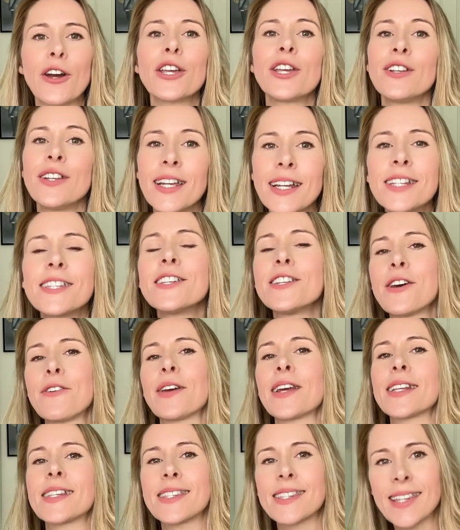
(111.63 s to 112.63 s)
you need to know
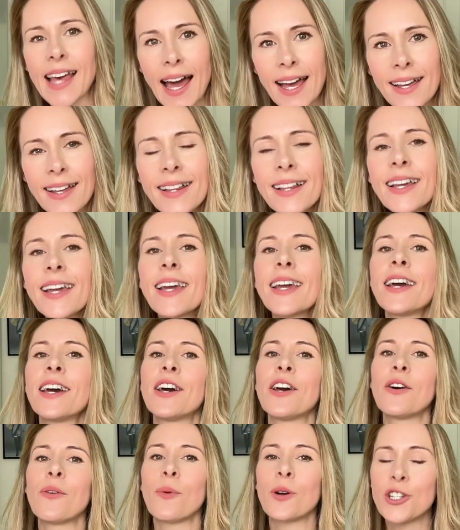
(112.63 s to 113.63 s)
exactly
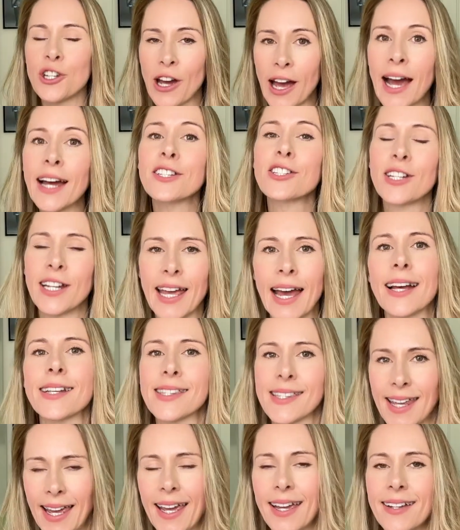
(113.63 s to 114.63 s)
what you're actually
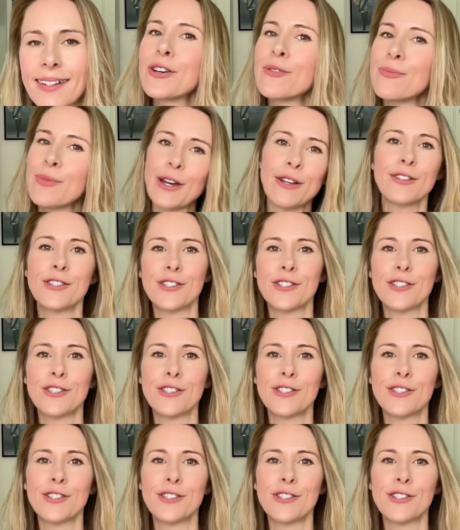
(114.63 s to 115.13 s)
asking. Most